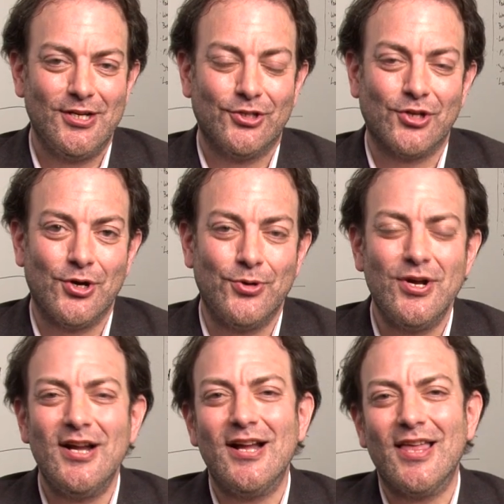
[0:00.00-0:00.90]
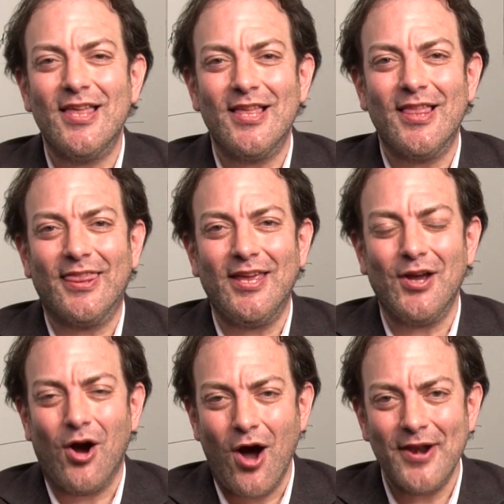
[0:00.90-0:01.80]
So
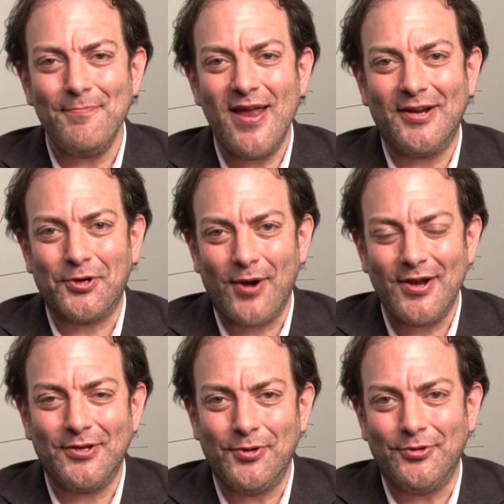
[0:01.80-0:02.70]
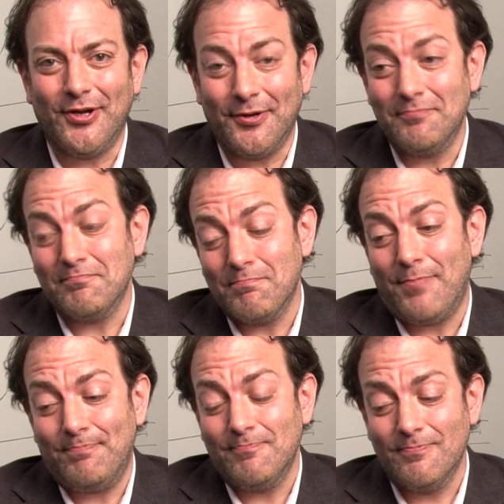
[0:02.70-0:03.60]
the automated credit union
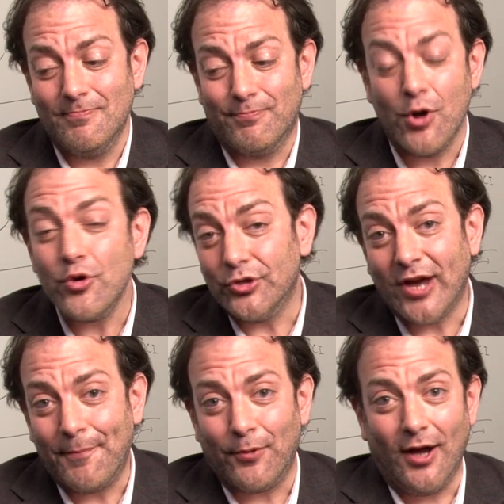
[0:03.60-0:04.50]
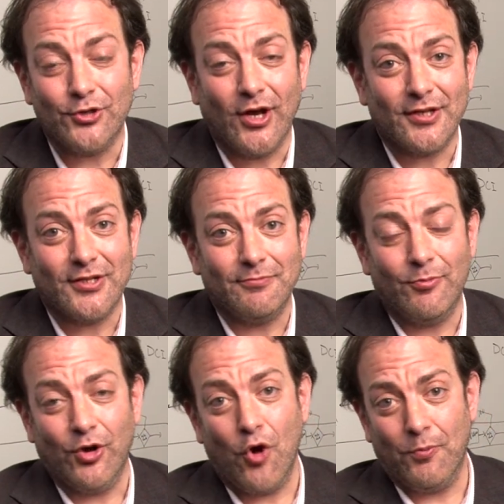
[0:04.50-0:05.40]
prototype project and
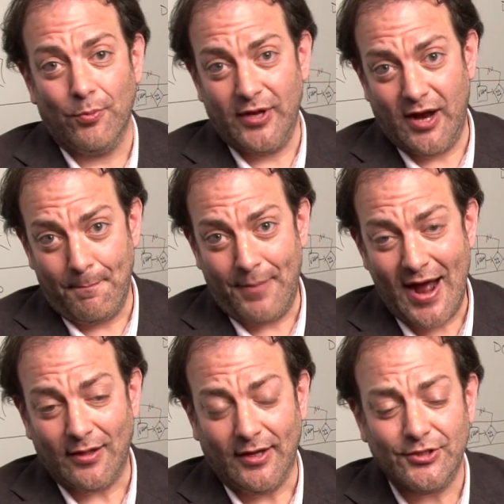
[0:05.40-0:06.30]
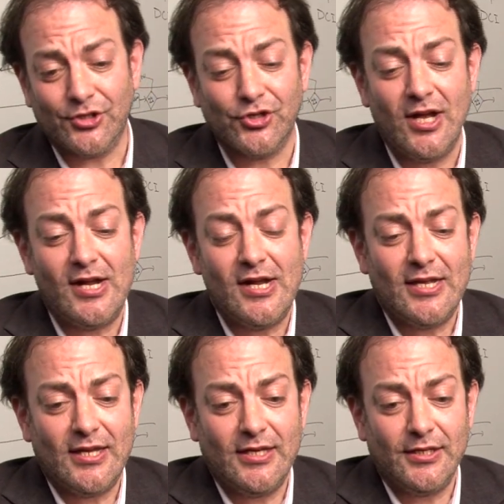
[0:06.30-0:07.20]
what we hope will become pilots
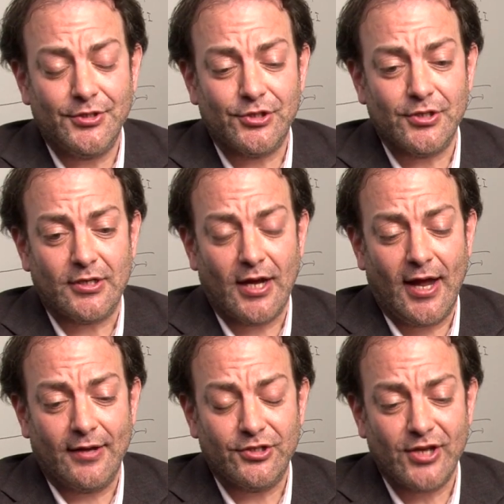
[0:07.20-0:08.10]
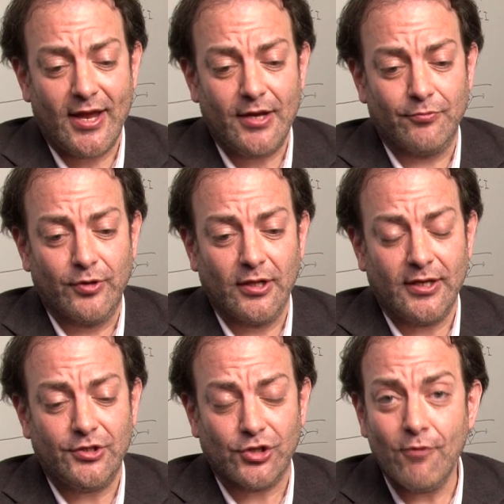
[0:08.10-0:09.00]
is, I'd say,
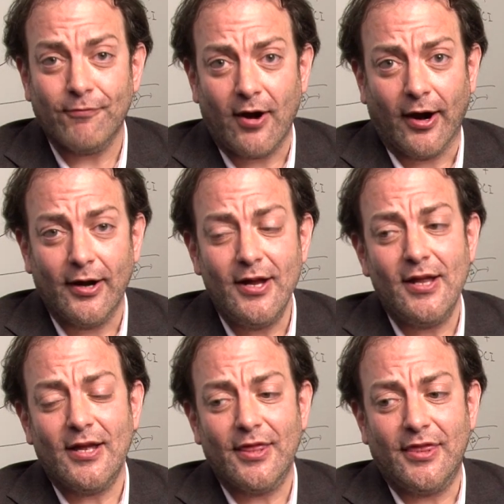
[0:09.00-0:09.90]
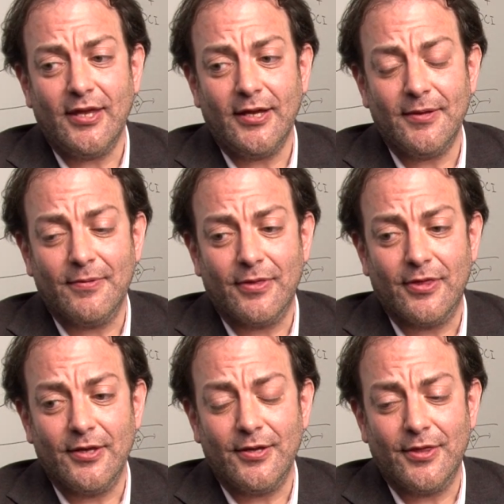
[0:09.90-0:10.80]
really so far the,
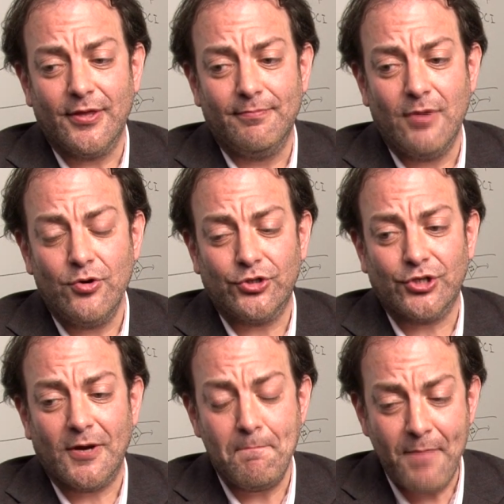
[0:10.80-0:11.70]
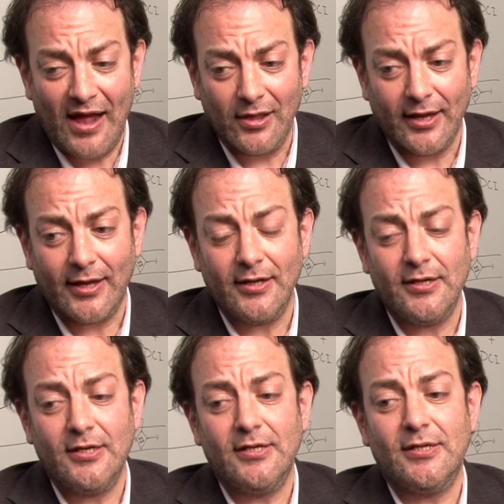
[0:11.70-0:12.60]
the, the most
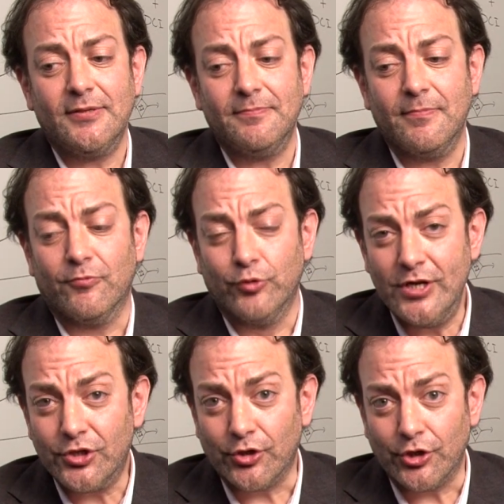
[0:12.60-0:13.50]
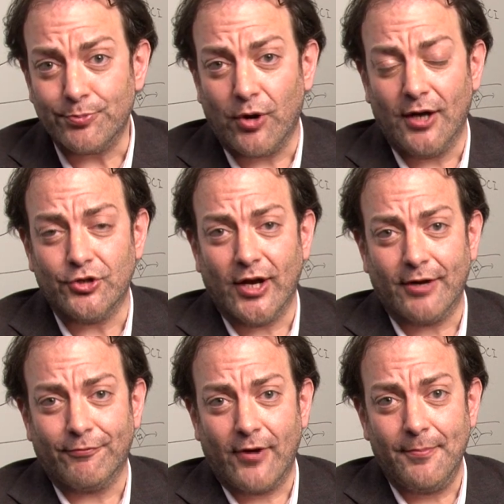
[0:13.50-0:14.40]
compelling research
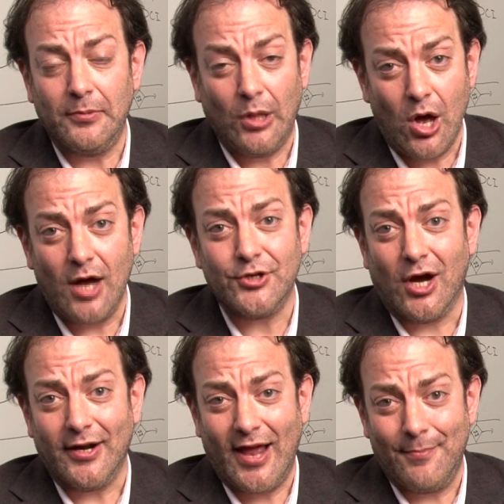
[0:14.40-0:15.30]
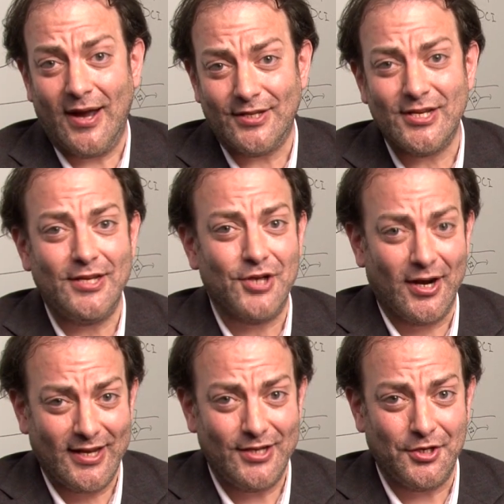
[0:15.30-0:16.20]
project from
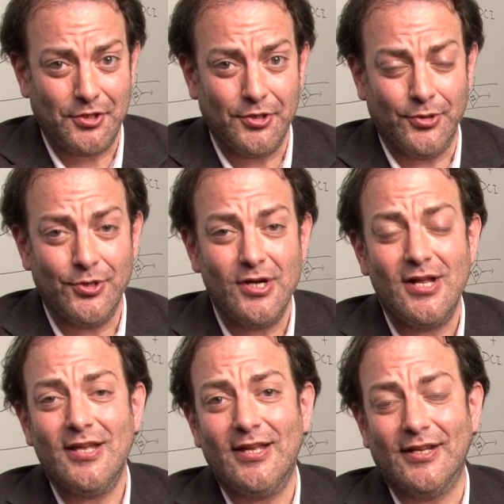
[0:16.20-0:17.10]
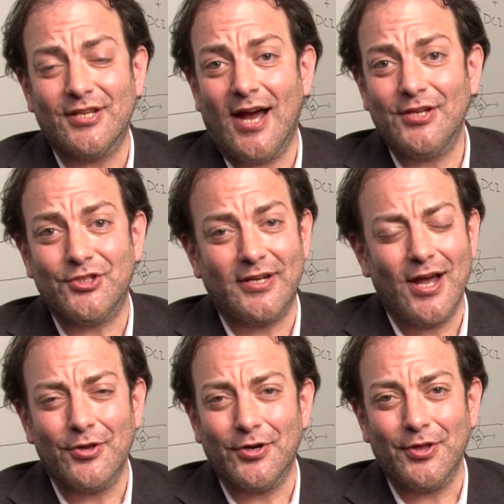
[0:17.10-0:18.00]
law.mit.edu. It ties
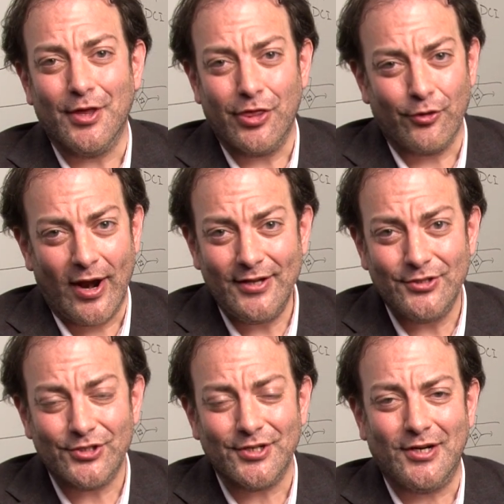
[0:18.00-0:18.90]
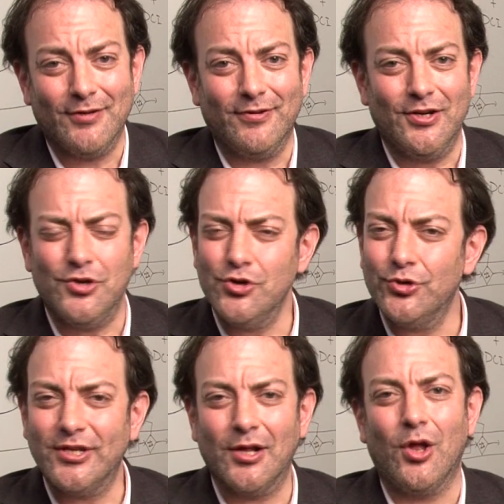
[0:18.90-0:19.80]
together the threads of a new
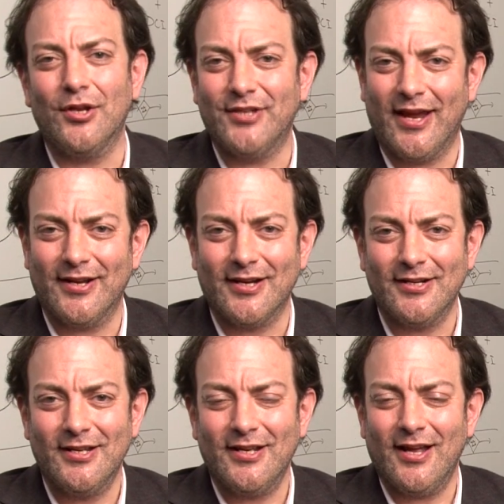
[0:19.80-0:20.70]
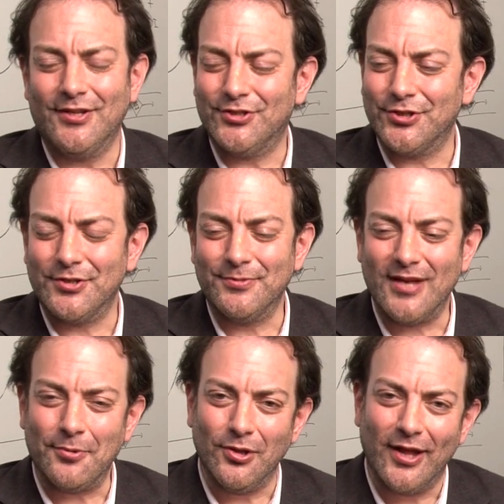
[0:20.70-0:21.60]
deal on data and systems
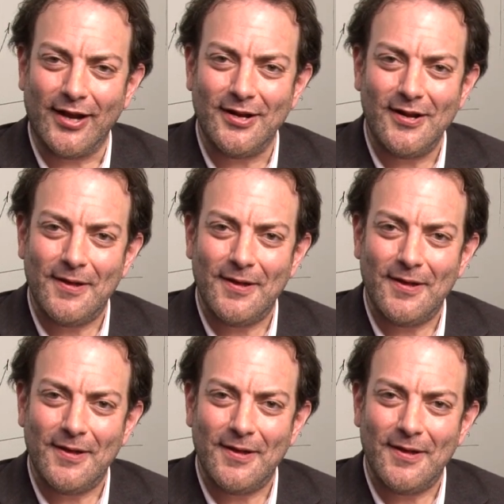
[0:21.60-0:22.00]
that will let